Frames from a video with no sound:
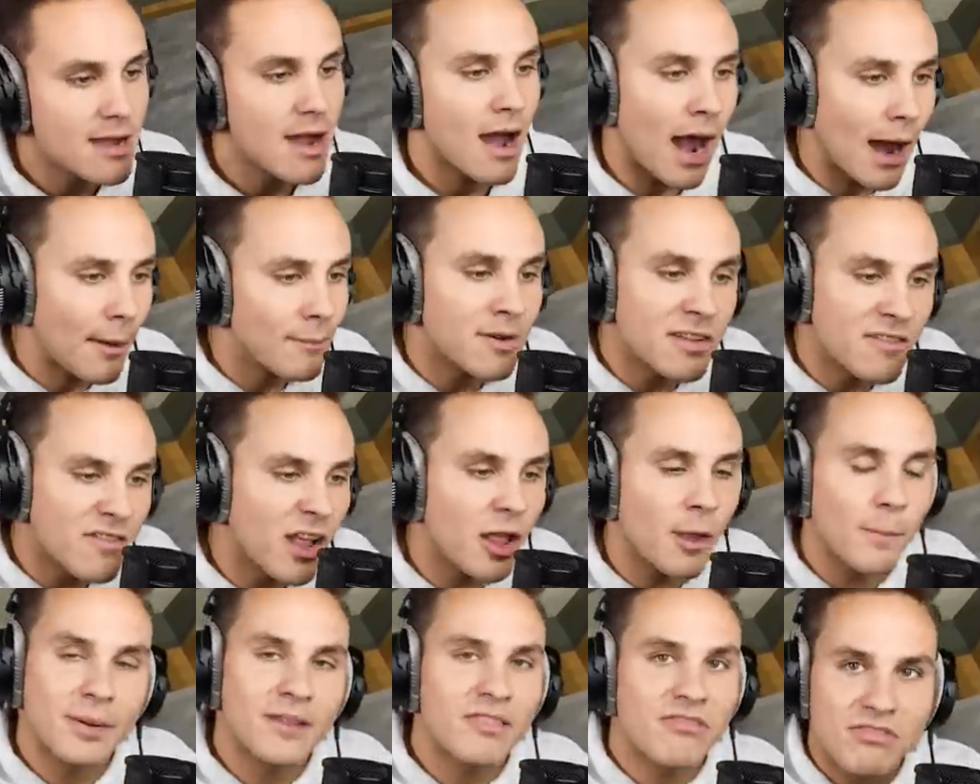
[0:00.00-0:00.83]
I'm
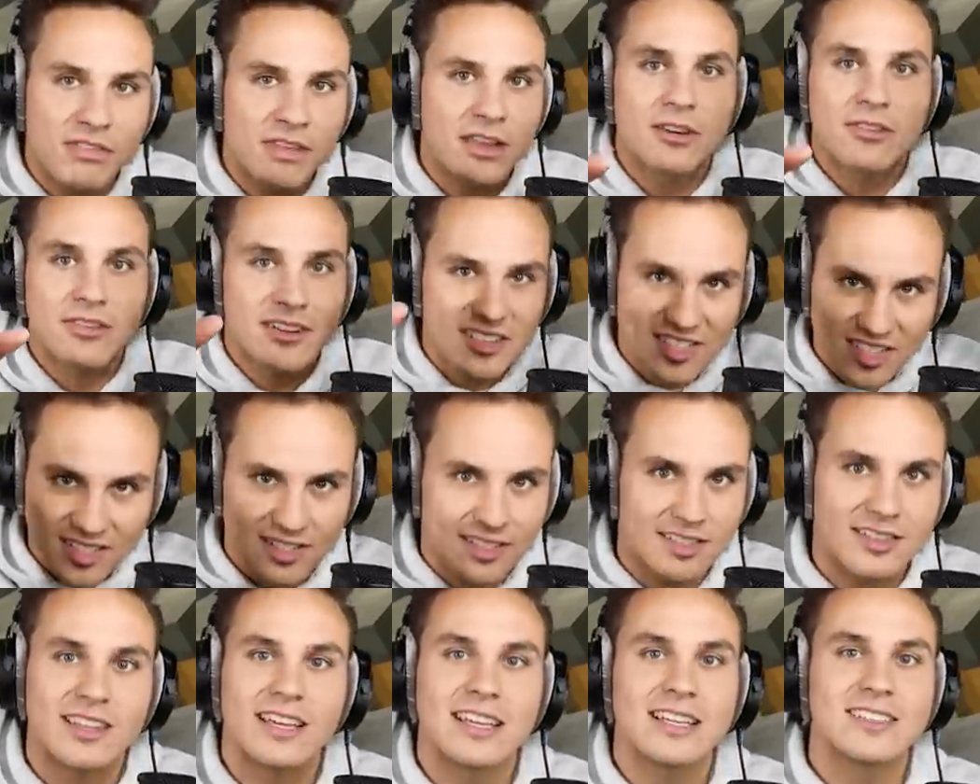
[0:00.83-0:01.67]
developing theories
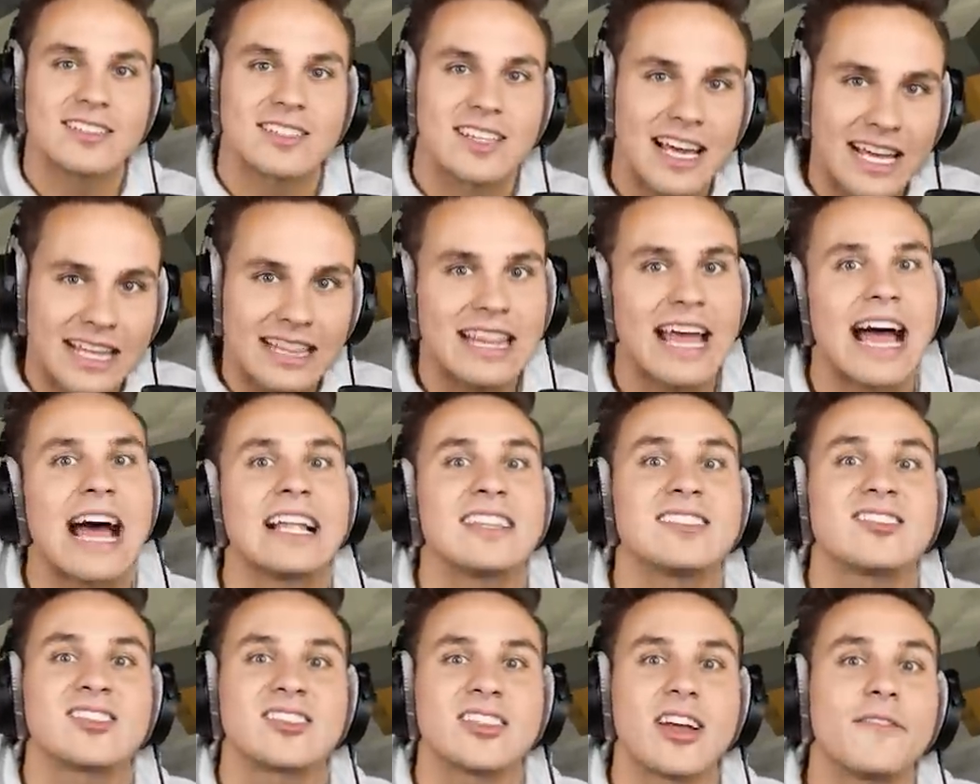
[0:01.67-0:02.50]
and things like
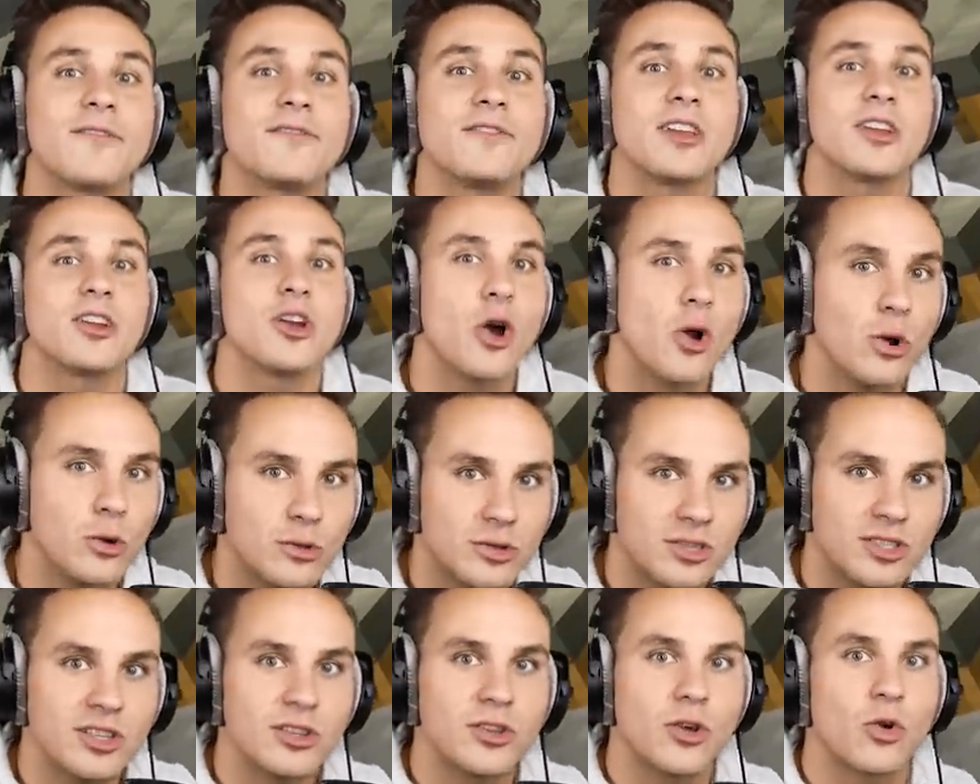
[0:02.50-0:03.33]
that, stuff that
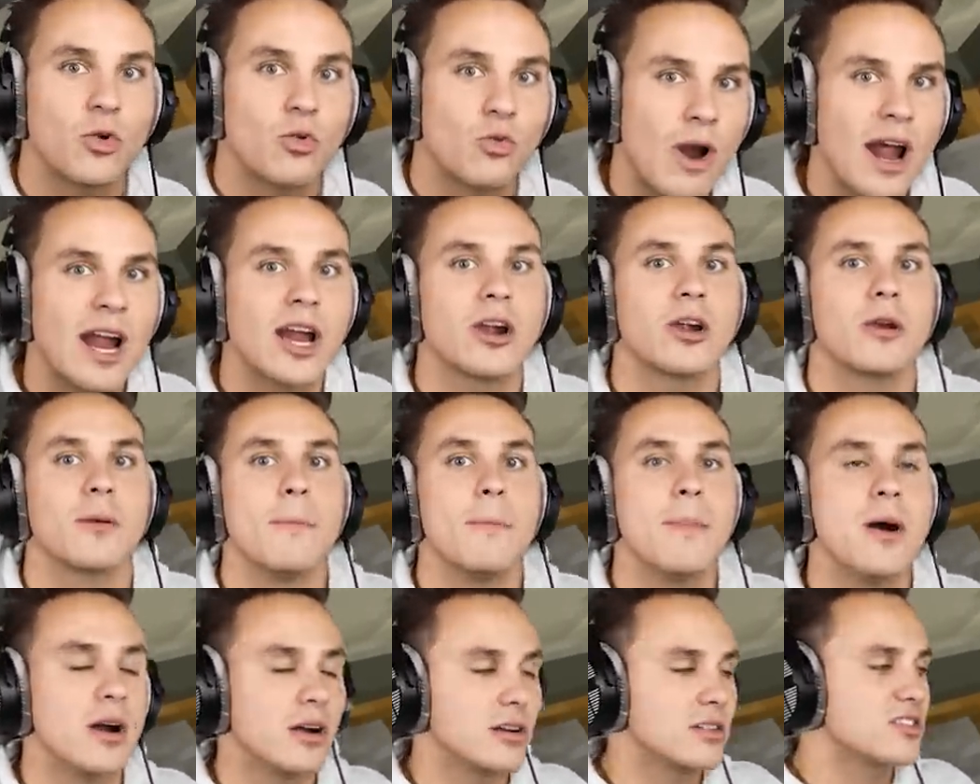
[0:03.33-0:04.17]
goes in the record
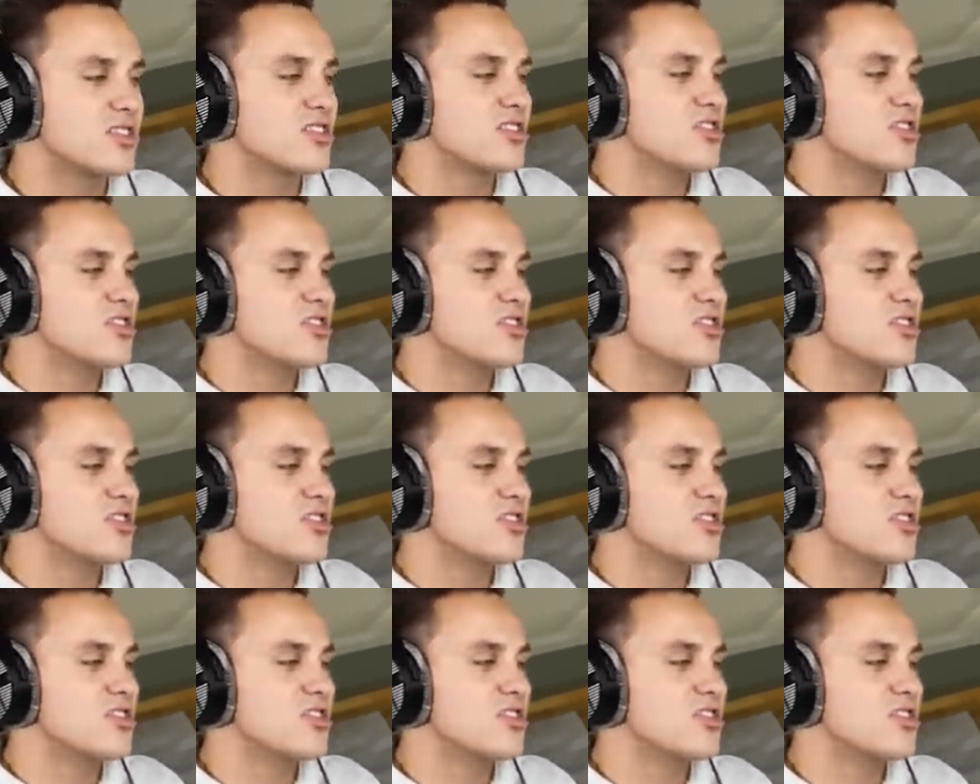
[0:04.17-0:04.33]
books.